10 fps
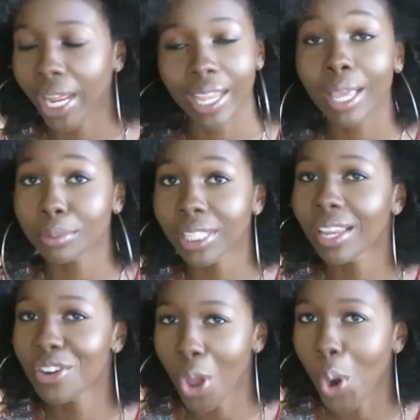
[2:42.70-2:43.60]
Like I kept
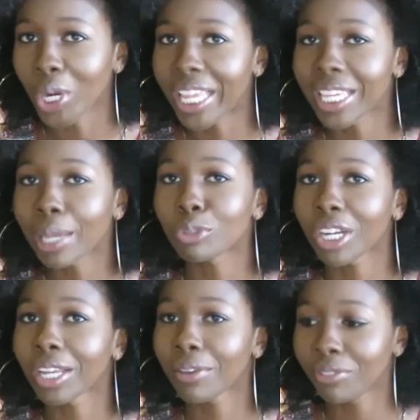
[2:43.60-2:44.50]
saying no, and he kept
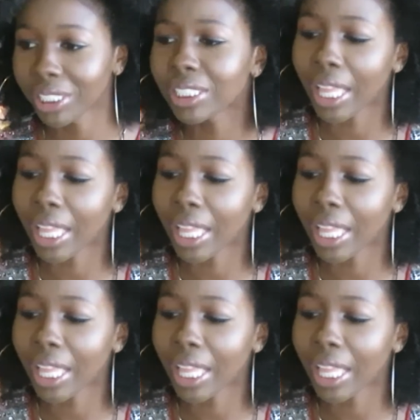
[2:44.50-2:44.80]
trying to convince.